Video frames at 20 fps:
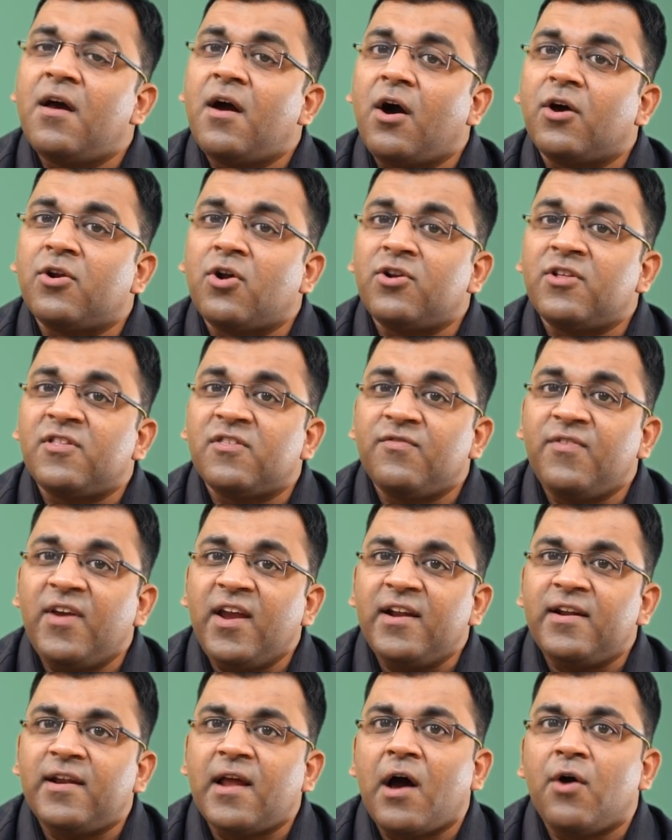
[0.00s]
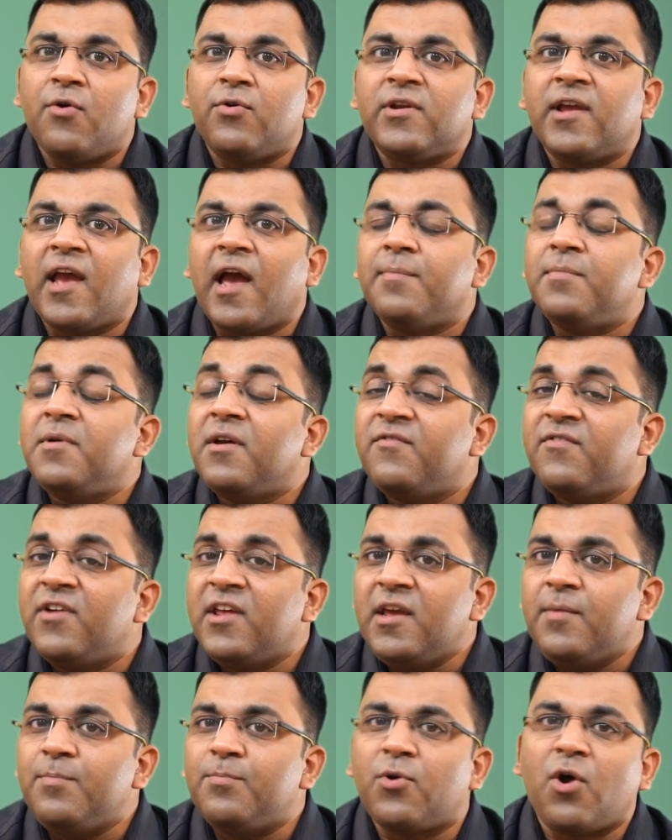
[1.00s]
are on its way down can be a
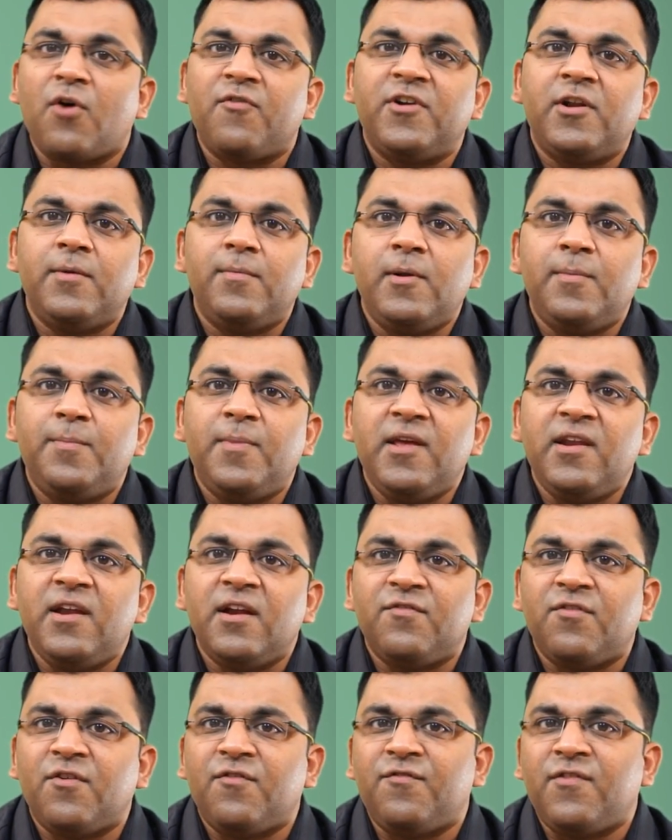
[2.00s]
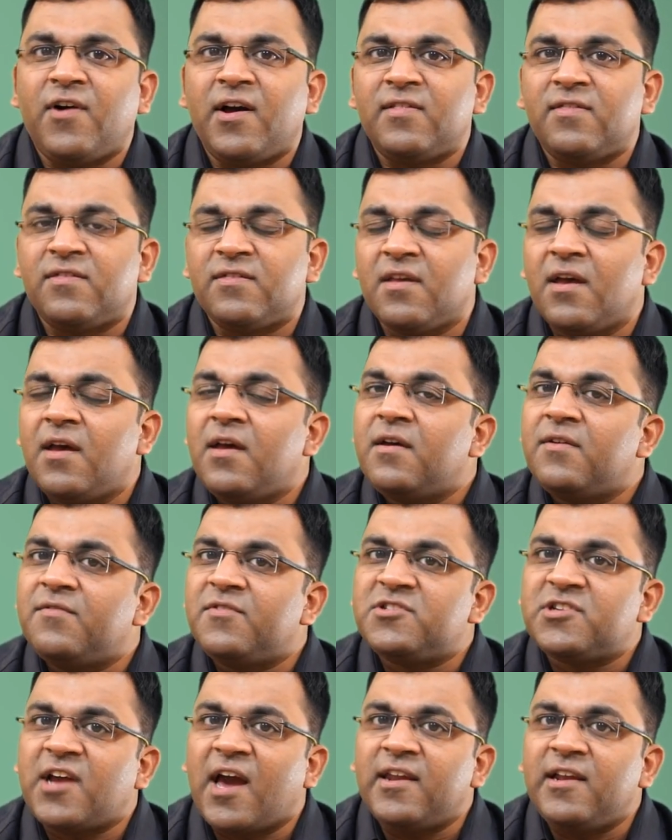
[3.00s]
very profitable period for funds
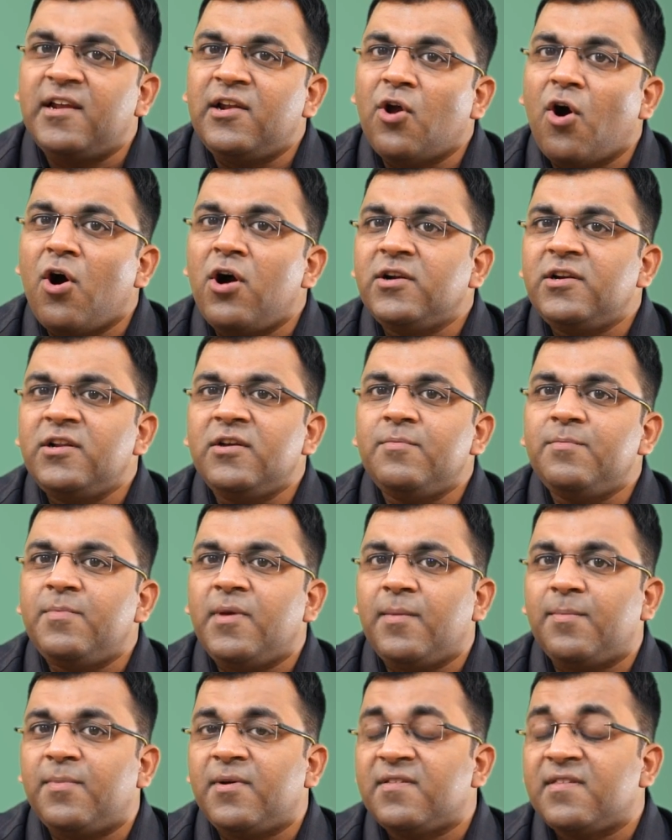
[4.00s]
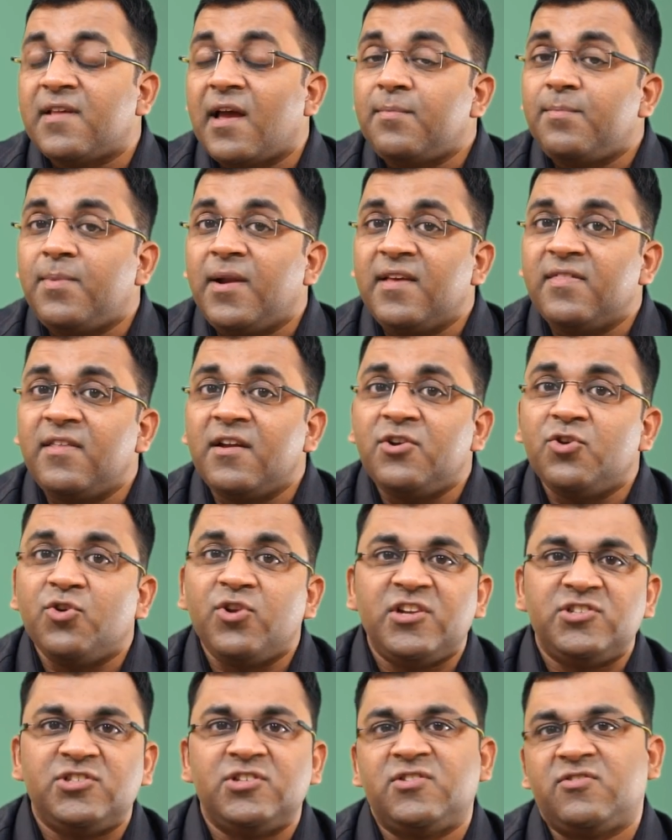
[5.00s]
which carry long-term papers and play the
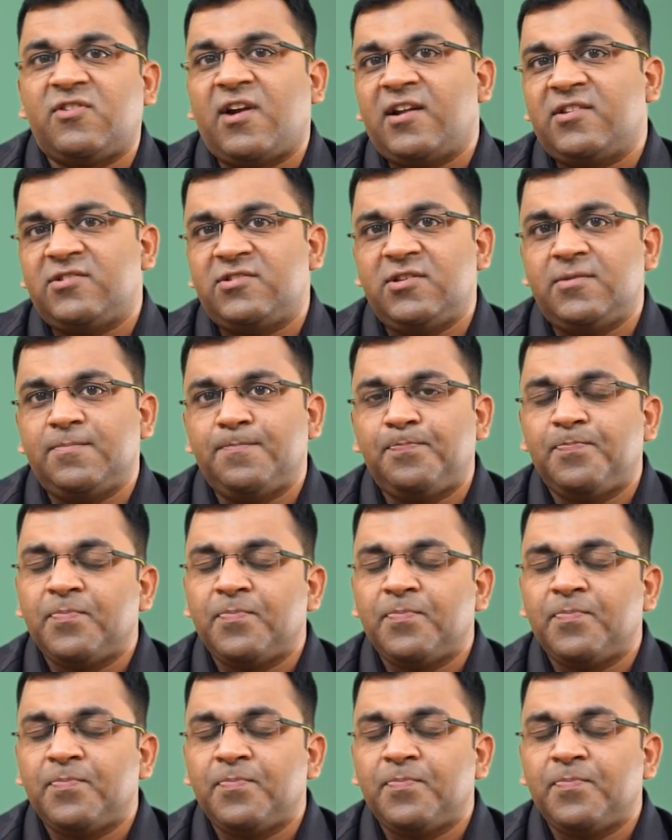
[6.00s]
duration strategy.